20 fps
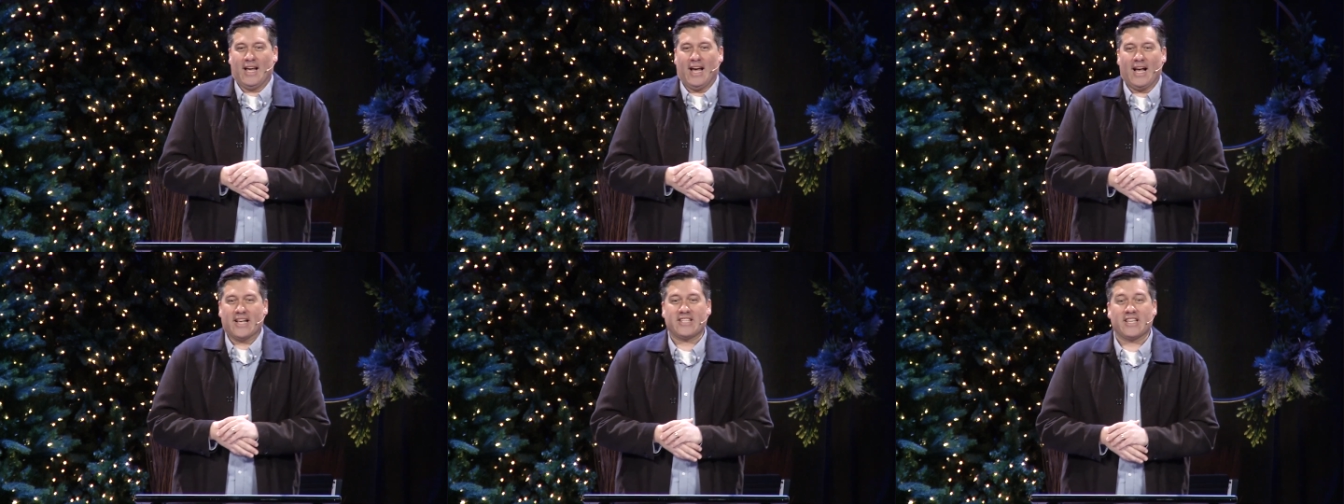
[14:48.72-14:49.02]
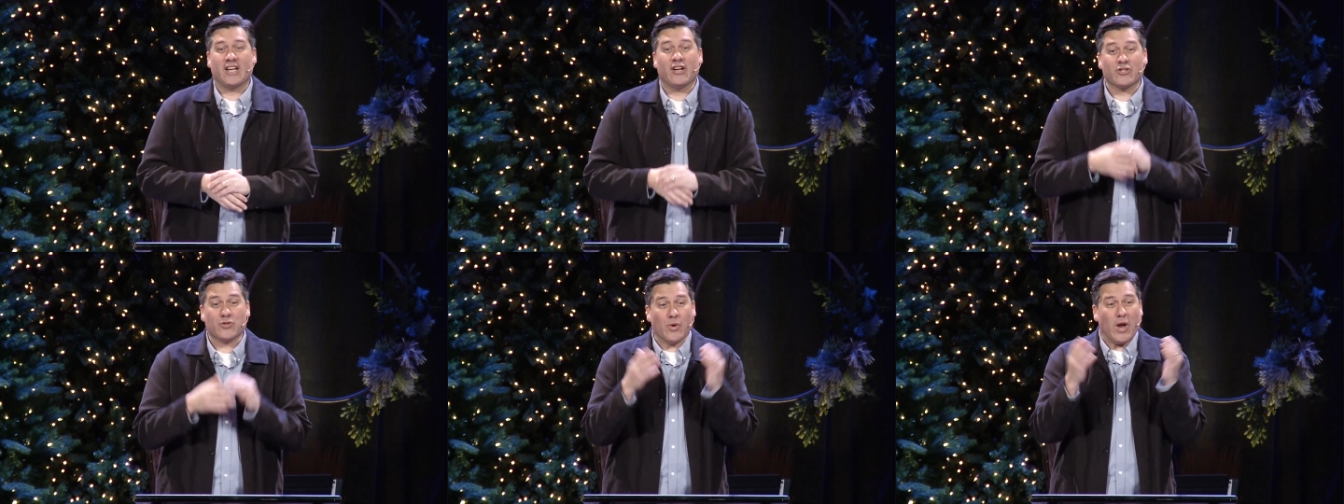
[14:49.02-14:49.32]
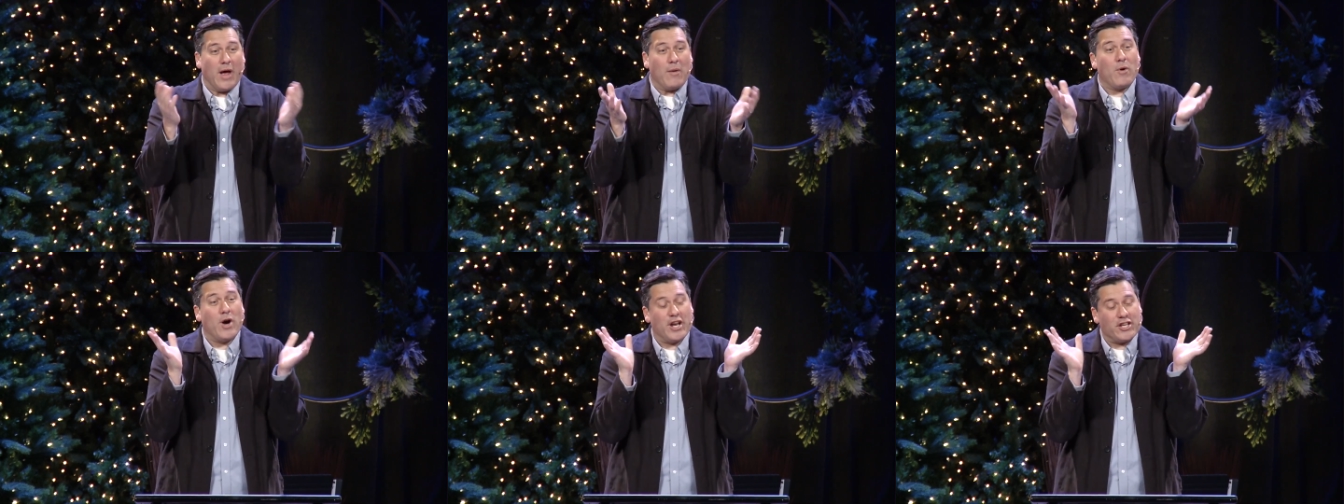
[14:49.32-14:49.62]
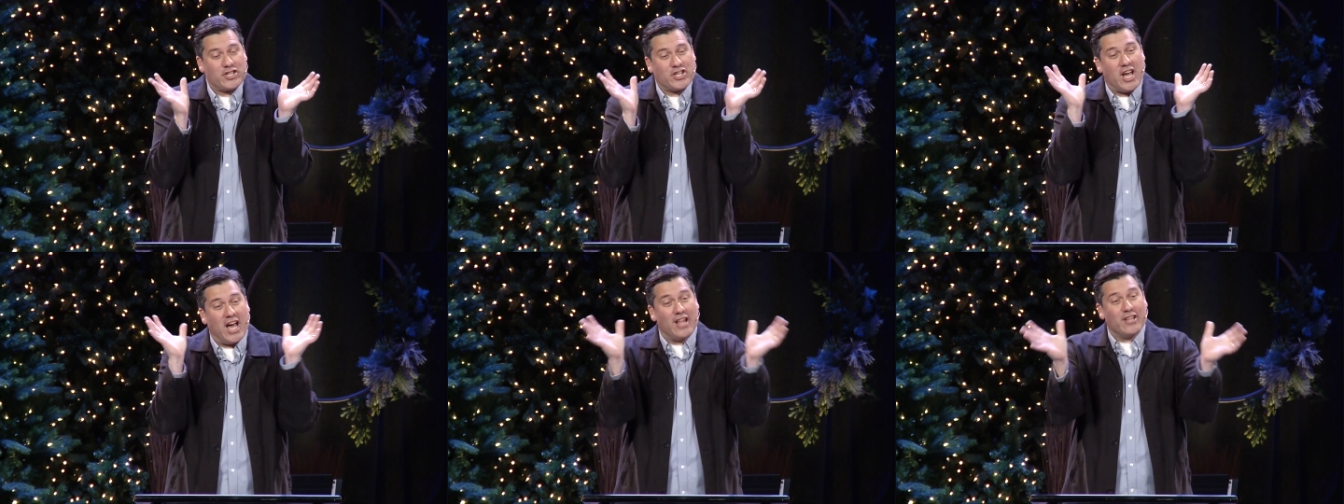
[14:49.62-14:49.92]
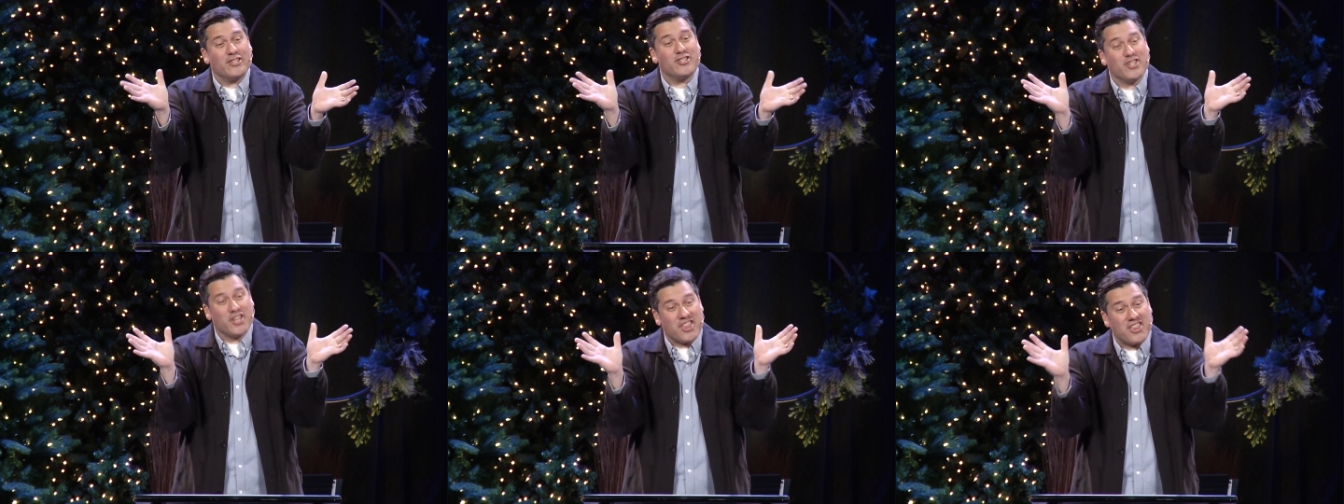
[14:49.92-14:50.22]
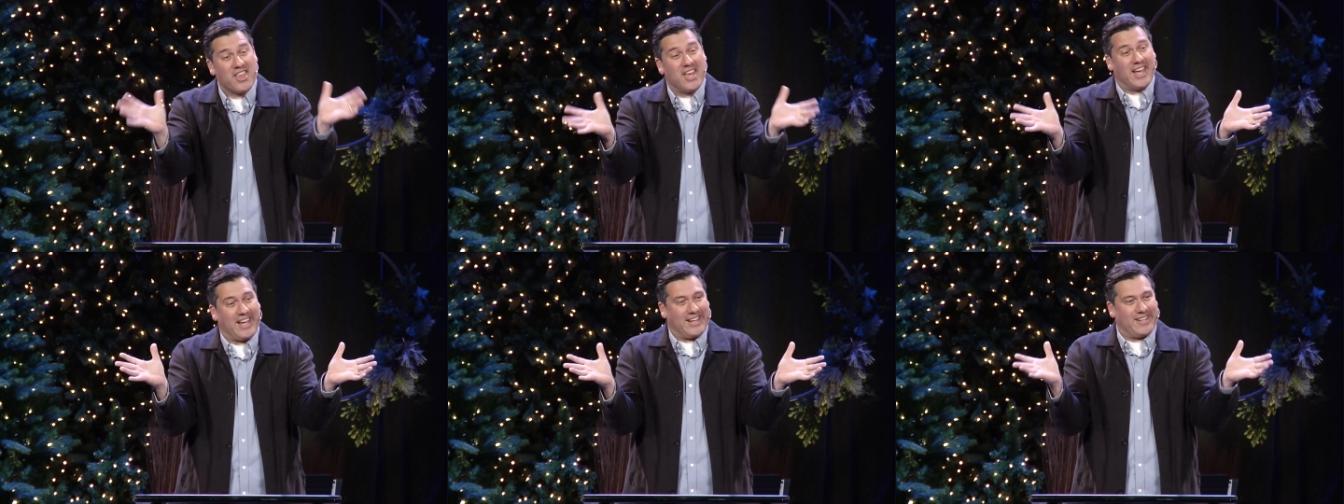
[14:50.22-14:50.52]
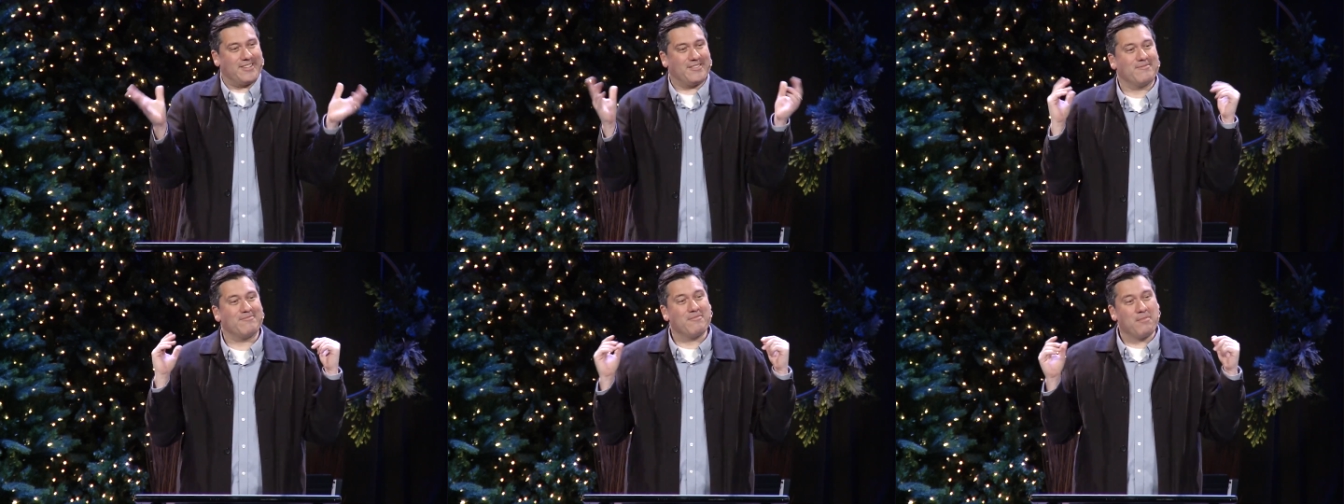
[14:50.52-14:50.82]
I said, here's what I want to challenge you to
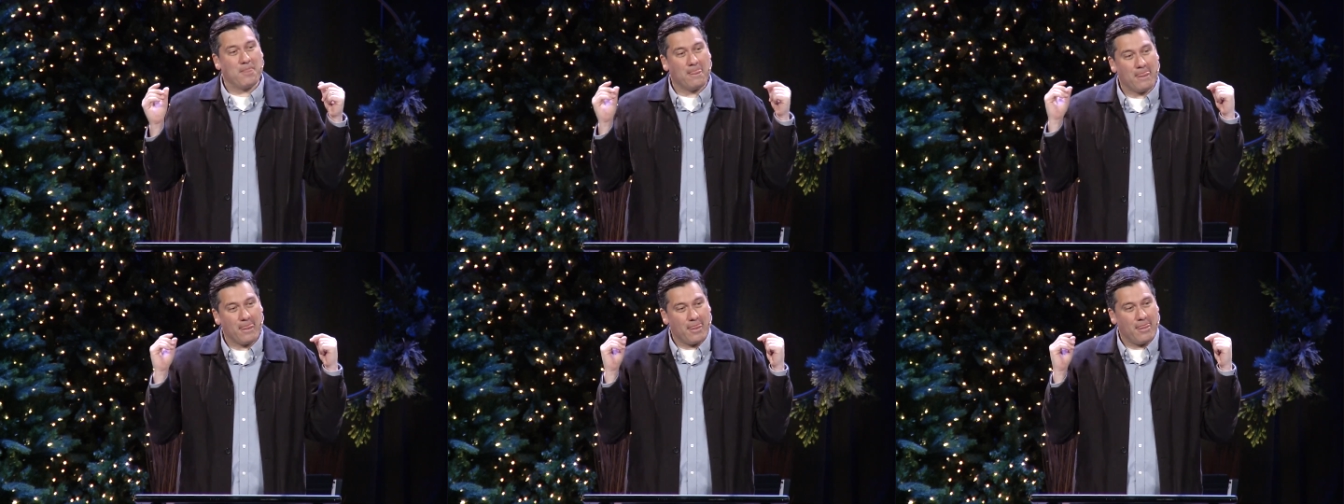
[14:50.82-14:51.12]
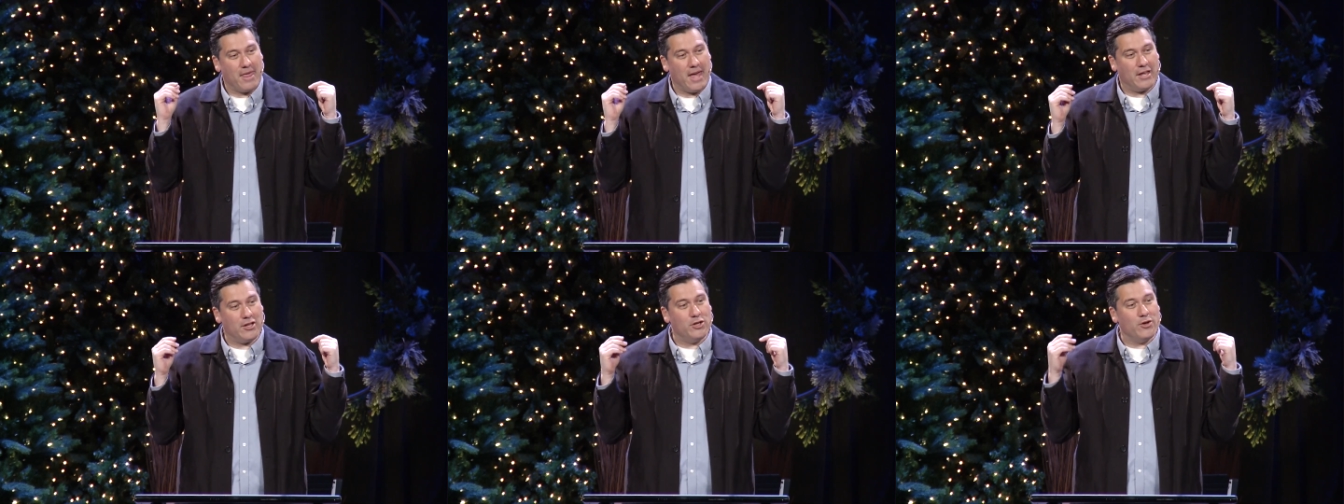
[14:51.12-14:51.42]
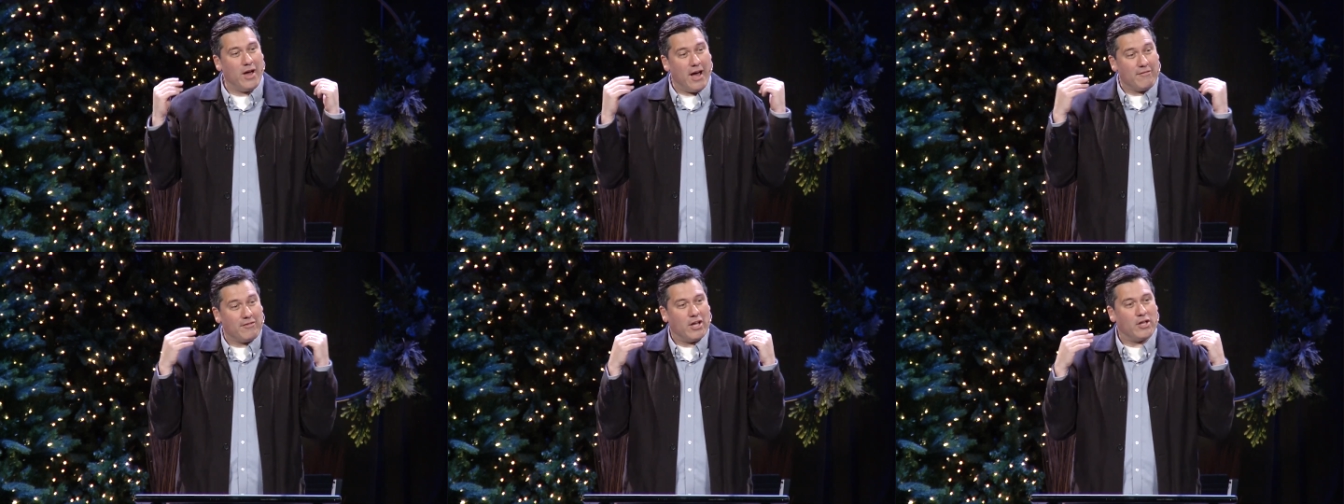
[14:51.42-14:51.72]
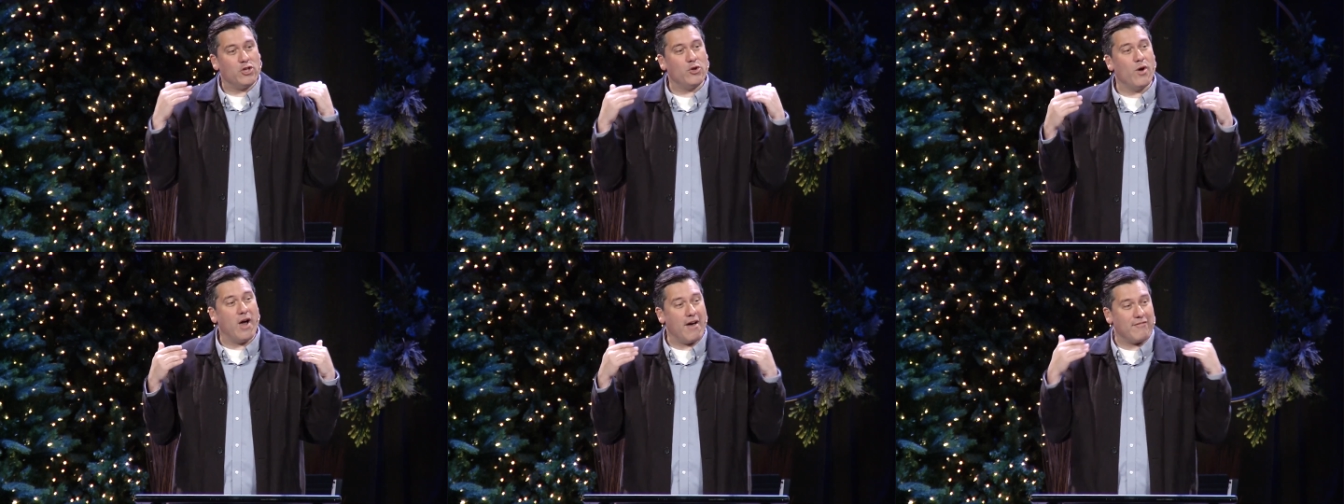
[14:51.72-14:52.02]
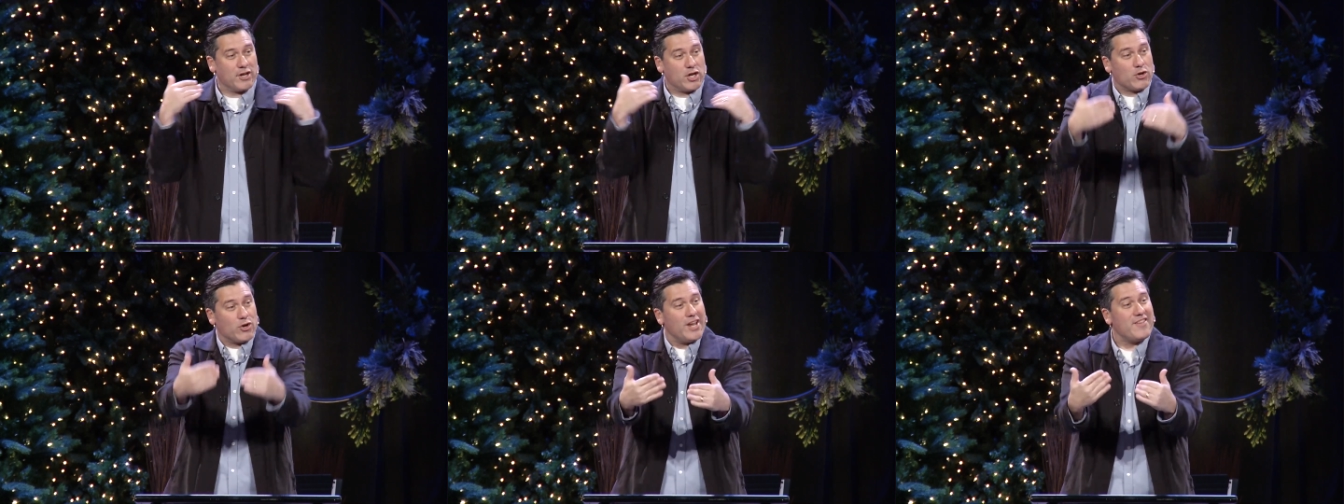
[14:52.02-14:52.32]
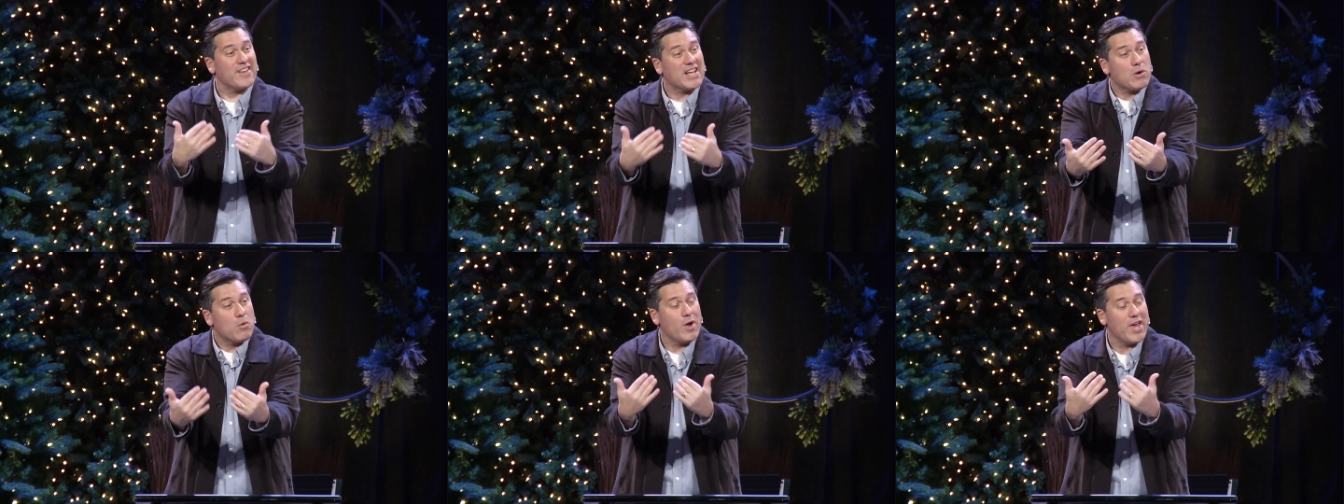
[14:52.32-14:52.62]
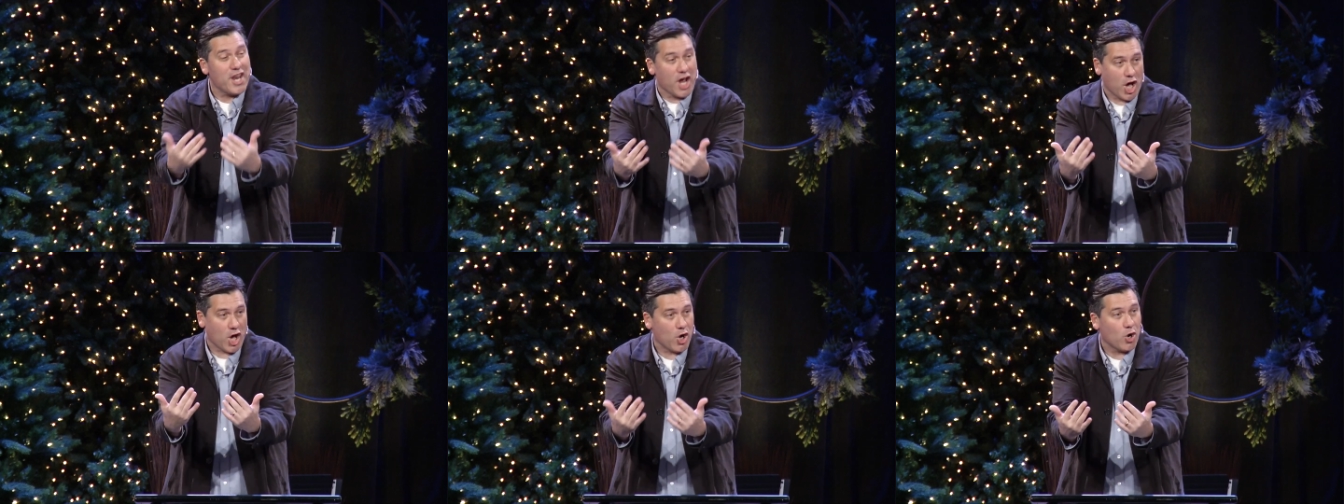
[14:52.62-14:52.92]
think that you have a, you have a grieving
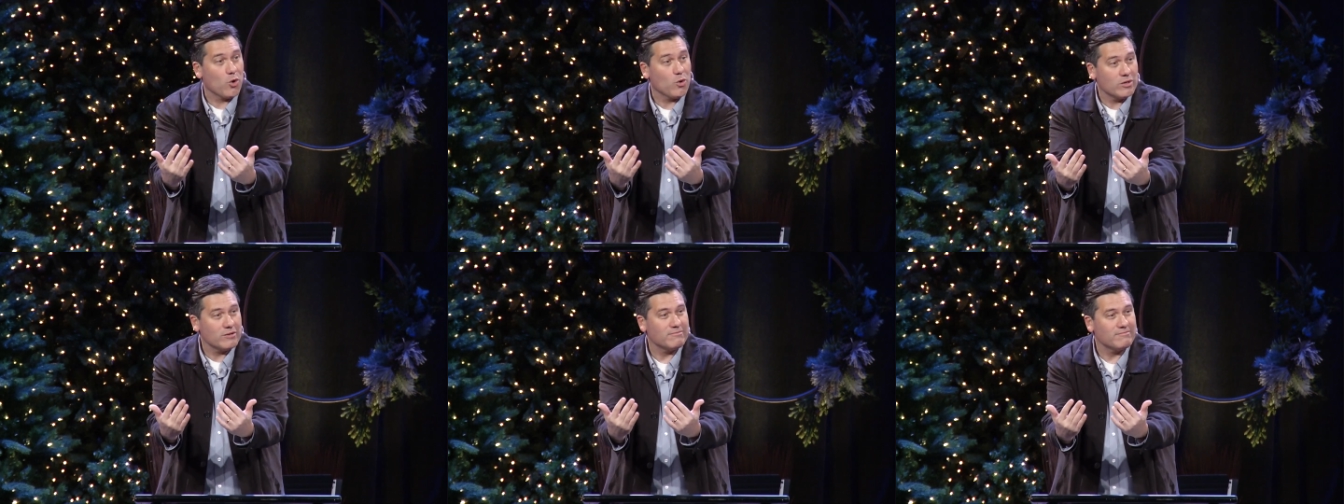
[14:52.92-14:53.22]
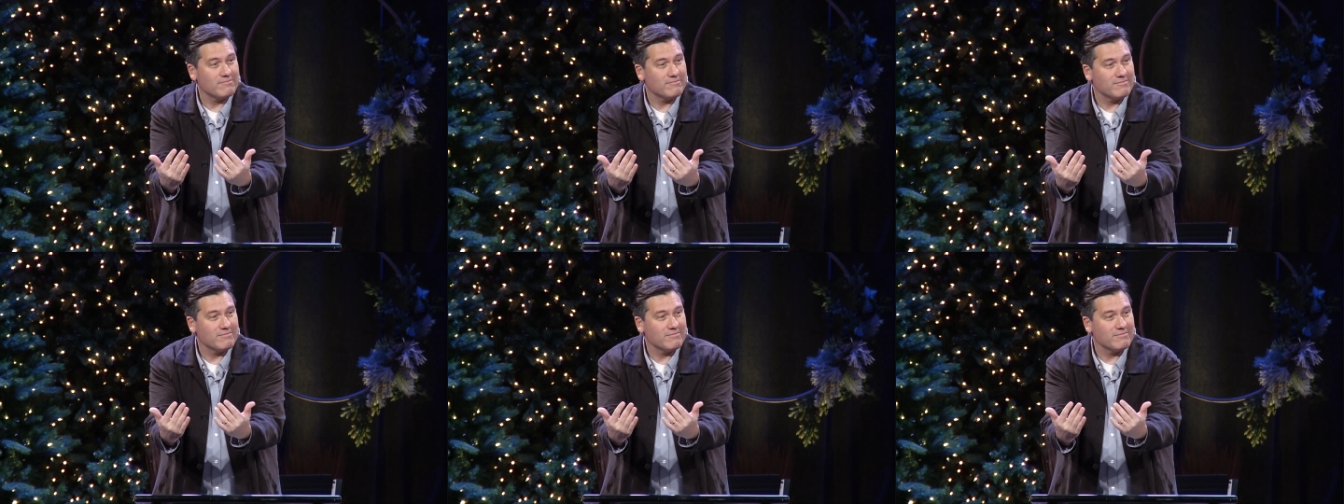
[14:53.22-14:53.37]
widow